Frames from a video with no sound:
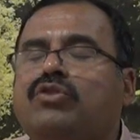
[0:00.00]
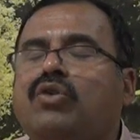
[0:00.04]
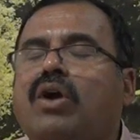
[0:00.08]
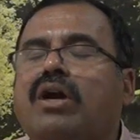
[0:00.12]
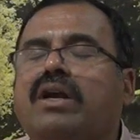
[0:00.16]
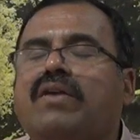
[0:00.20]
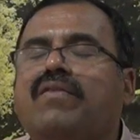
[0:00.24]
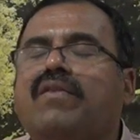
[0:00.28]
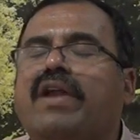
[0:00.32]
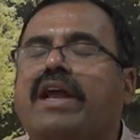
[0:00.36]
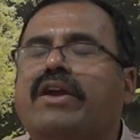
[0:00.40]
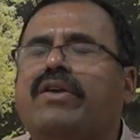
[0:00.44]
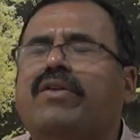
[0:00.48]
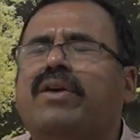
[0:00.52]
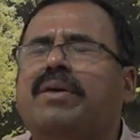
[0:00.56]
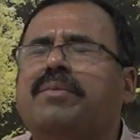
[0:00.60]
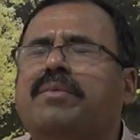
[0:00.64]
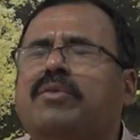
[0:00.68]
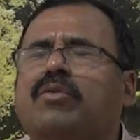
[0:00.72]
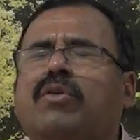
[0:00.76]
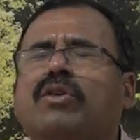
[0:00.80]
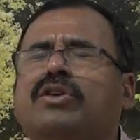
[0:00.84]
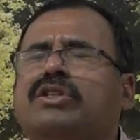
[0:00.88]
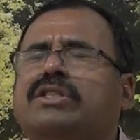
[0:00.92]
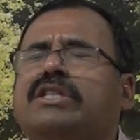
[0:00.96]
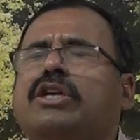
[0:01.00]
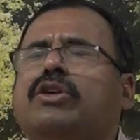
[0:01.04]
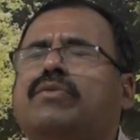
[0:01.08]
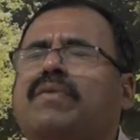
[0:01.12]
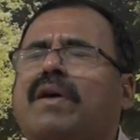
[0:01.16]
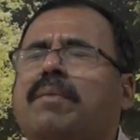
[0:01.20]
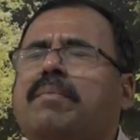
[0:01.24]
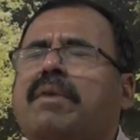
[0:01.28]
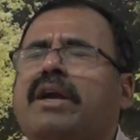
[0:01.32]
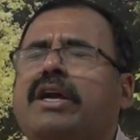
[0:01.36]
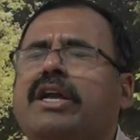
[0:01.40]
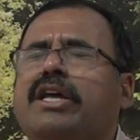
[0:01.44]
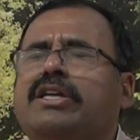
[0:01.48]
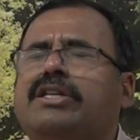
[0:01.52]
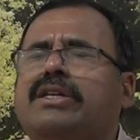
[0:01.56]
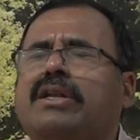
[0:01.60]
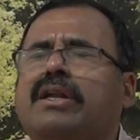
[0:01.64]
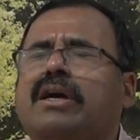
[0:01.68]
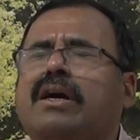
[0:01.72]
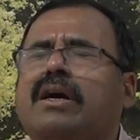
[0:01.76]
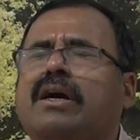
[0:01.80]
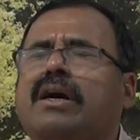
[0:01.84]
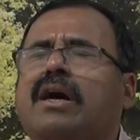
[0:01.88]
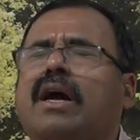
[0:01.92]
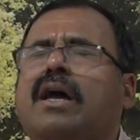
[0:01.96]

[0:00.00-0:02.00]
thought of light. I'm close sit for meditation.